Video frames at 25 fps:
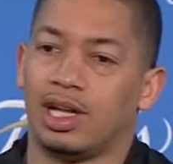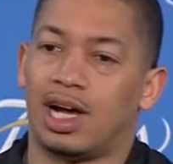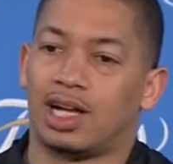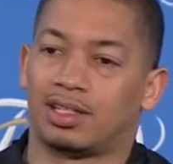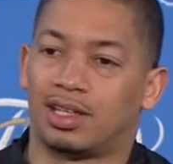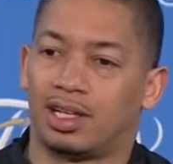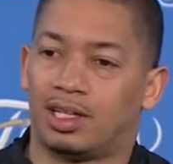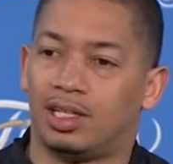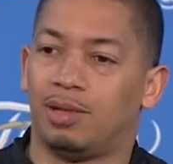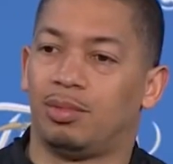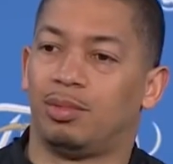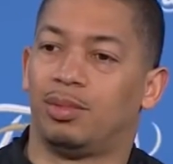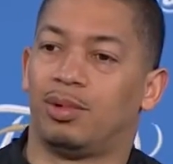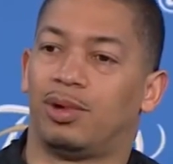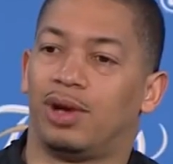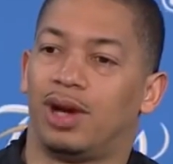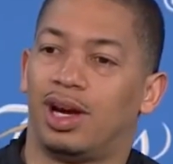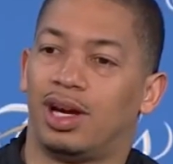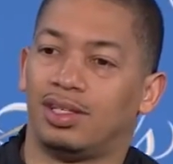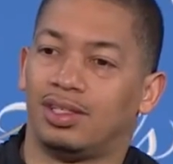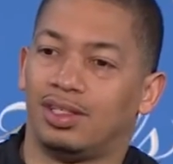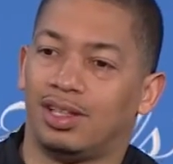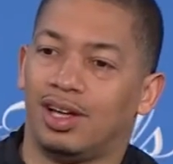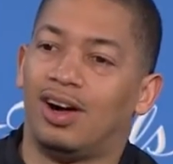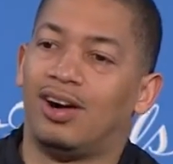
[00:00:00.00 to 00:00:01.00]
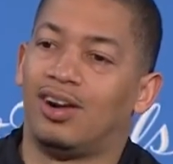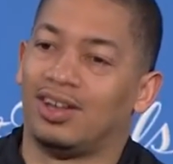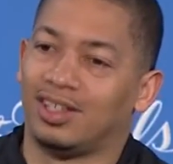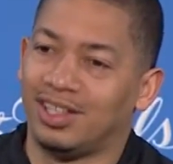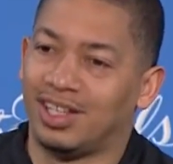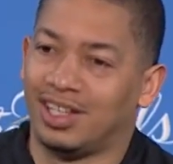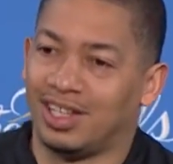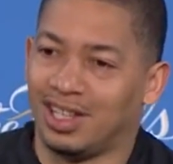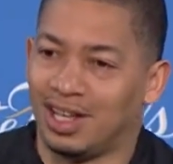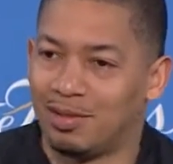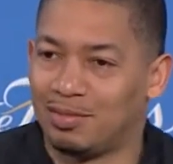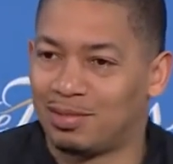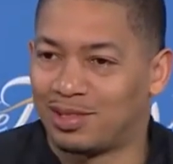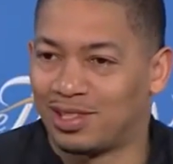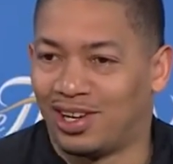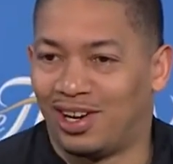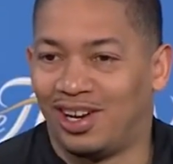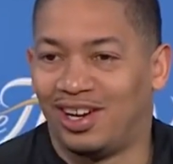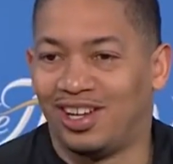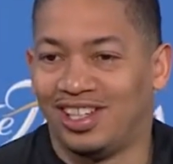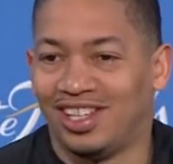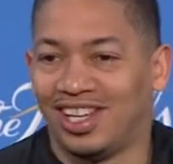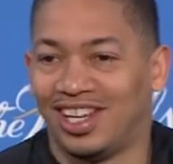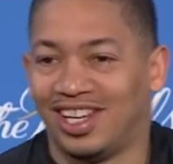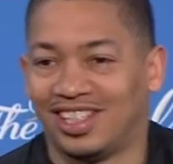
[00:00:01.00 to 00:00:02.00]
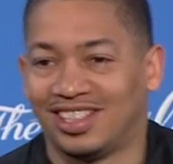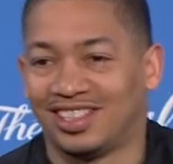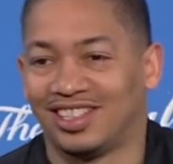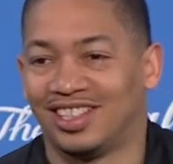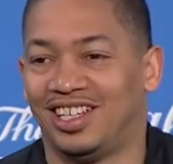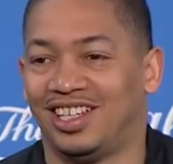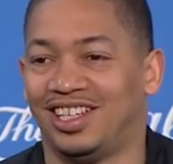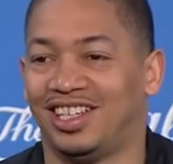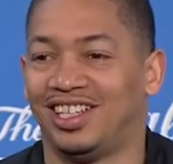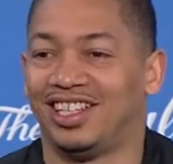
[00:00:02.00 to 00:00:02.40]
knocked the clipboard out. Yeah. Oh, yeah. I'm sorry. Yes.